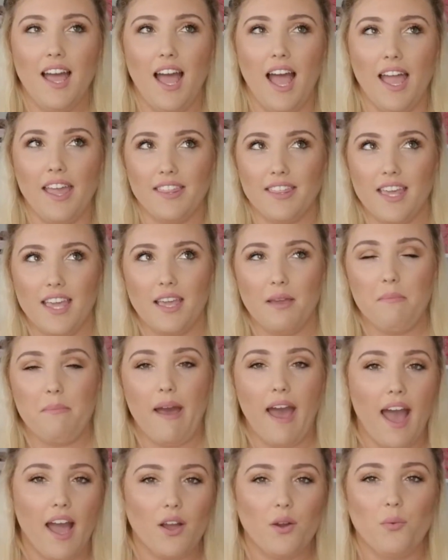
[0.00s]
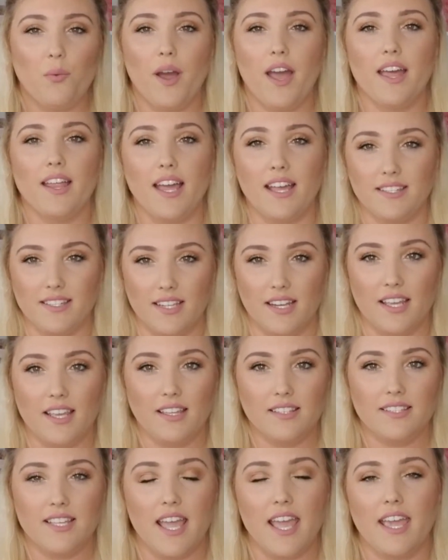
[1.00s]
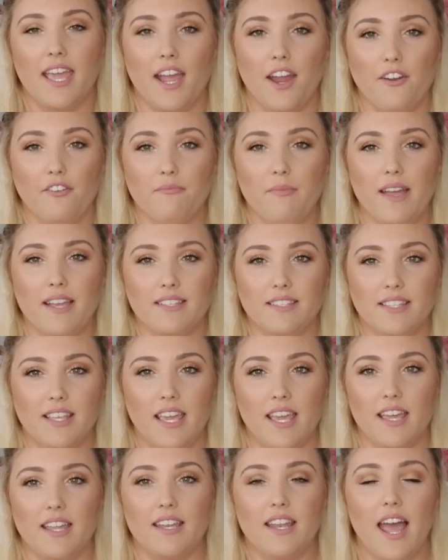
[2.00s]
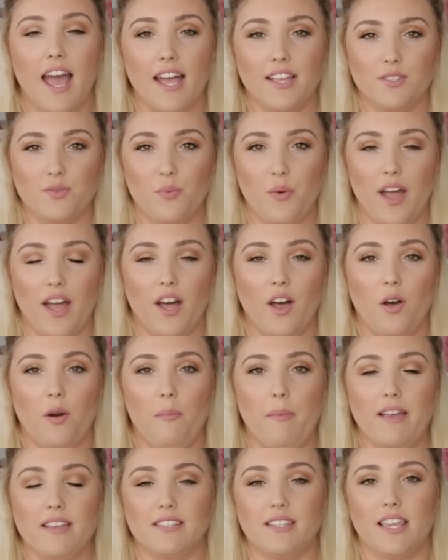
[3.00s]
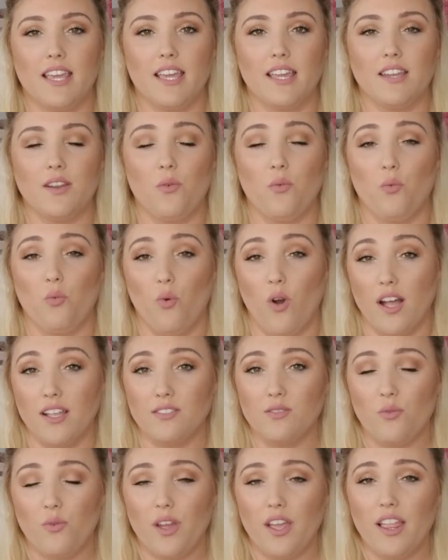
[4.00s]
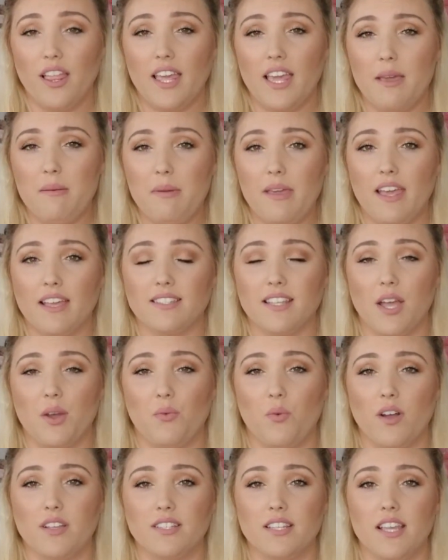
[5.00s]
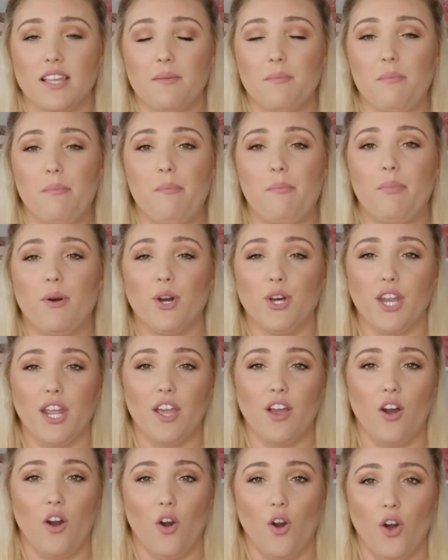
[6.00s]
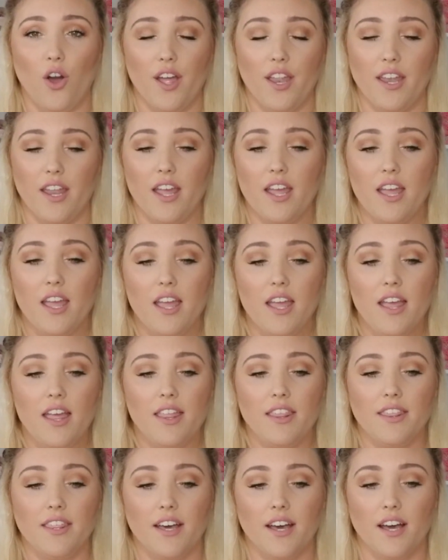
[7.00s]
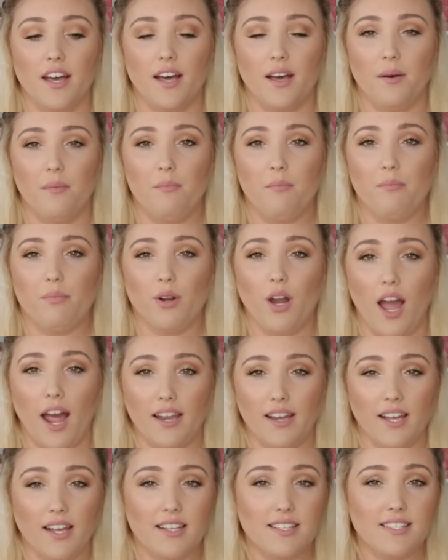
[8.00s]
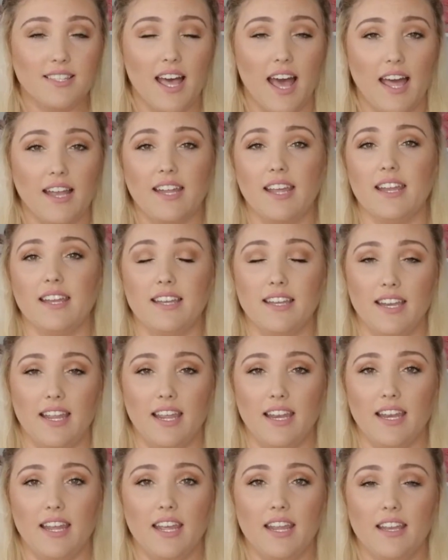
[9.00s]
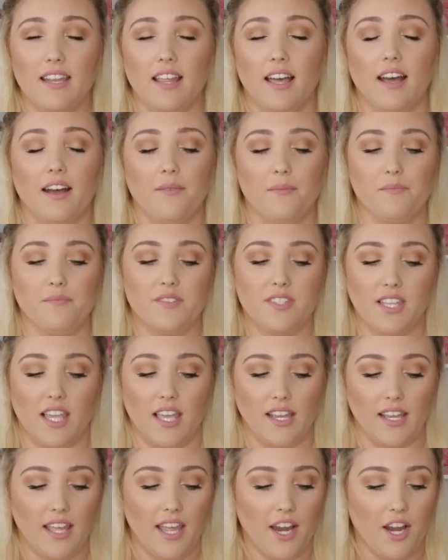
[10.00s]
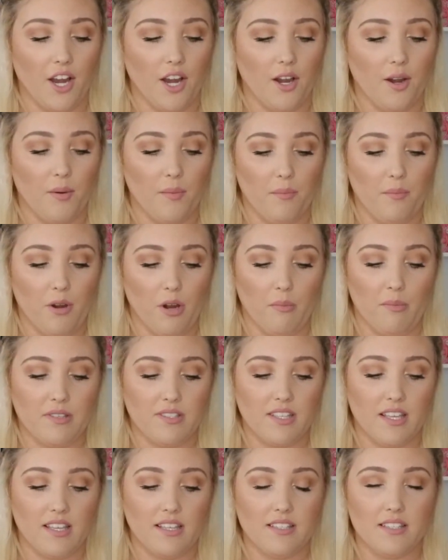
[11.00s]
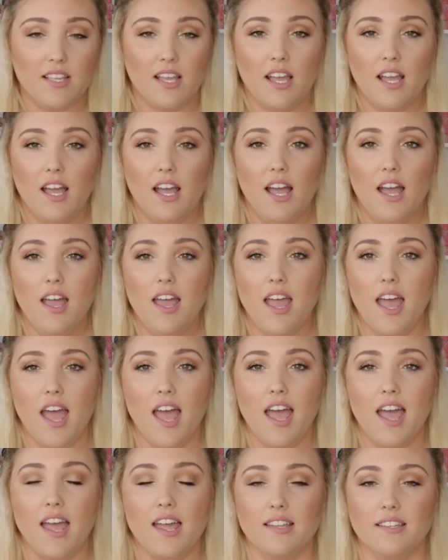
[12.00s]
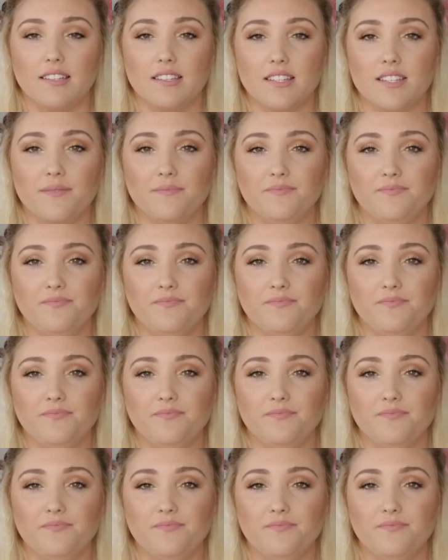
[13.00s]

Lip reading: I think back when I didn't take care of my skin as well, my skin was oily because I wasn't putting on the products that it needed, skincare purposes, and